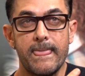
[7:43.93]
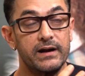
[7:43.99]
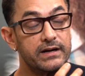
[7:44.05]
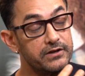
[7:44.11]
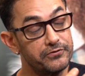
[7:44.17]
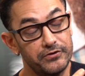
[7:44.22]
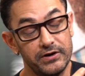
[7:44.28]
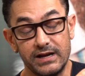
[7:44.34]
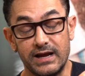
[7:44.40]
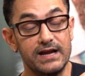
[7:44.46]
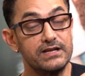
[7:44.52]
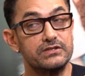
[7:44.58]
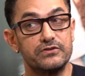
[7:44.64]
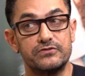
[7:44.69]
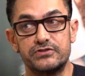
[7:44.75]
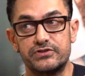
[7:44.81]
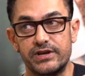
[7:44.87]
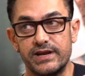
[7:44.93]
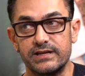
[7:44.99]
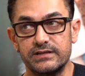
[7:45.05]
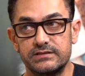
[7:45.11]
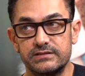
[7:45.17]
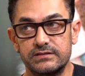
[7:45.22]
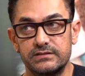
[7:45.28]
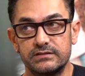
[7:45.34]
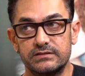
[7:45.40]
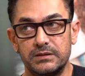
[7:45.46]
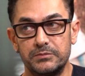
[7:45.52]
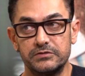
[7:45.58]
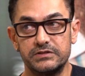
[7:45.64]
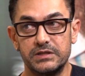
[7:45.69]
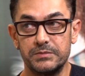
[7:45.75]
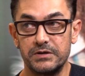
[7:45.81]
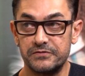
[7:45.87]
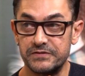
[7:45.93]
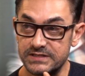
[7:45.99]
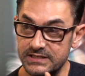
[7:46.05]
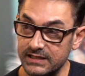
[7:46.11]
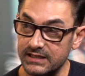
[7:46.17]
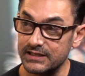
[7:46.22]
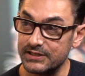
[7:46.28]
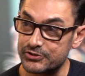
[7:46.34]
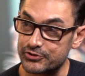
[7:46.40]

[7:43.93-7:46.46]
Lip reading: different kinds of strengths. Right. Some of them are physically